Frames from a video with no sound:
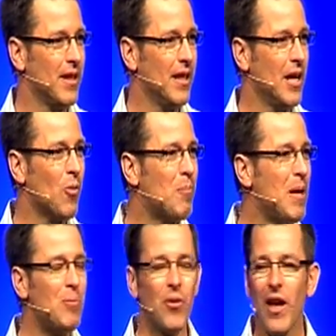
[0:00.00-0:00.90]
There were
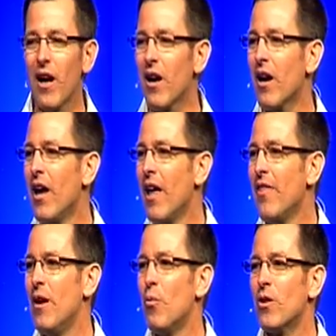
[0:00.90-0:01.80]
people there
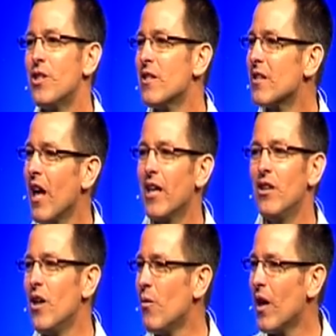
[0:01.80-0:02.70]
that were just like, you
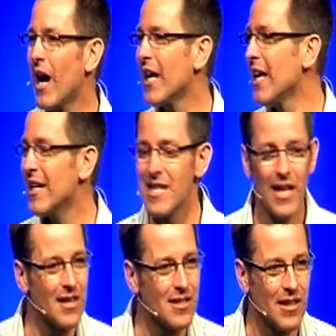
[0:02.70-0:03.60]
know what, I can't
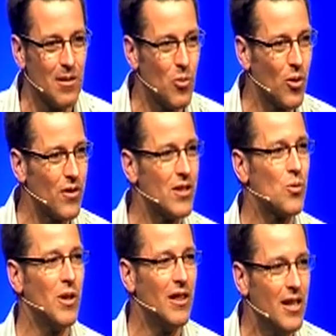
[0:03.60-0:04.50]
take this anymore. This
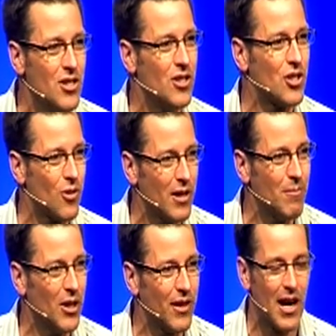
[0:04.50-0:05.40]
religious
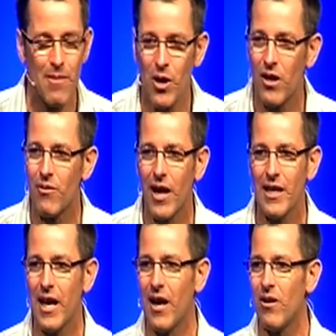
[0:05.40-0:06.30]
treadmill that I'm on right
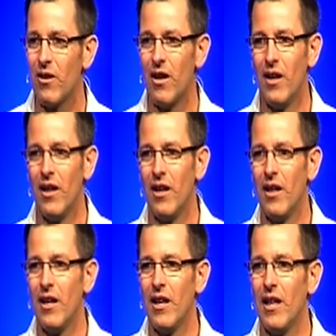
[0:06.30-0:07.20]
now
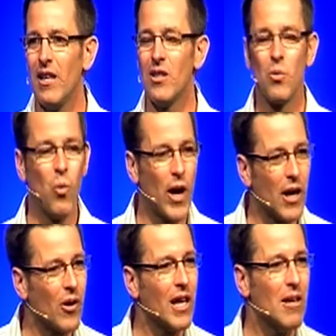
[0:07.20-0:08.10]
is
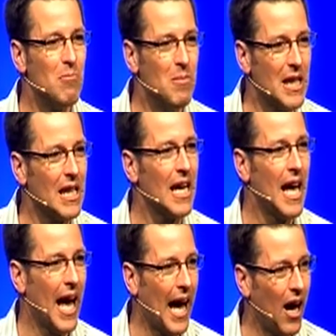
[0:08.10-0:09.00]
wearing me
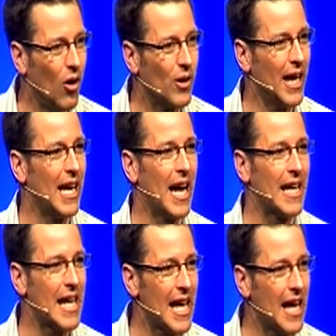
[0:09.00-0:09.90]
out, and I
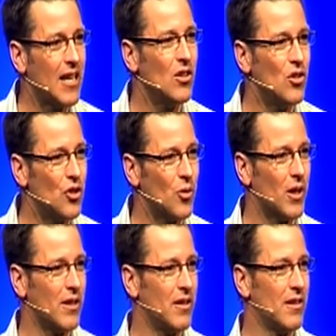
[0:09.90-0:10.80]
can't do
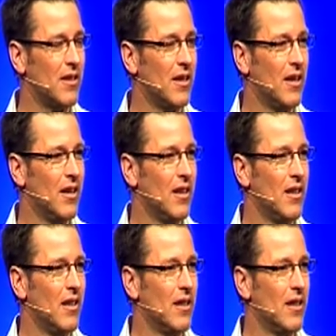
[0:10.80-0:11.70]
it.
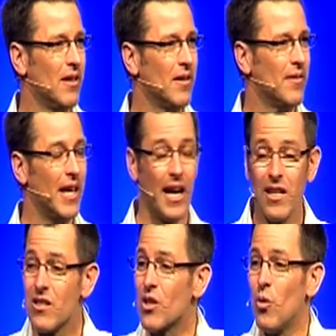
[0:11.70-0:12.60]
And I
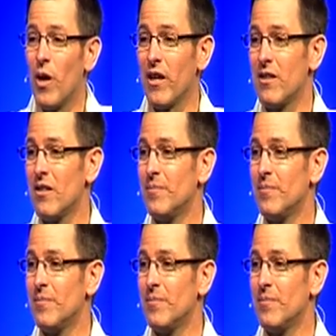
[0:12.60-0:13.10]
just quit.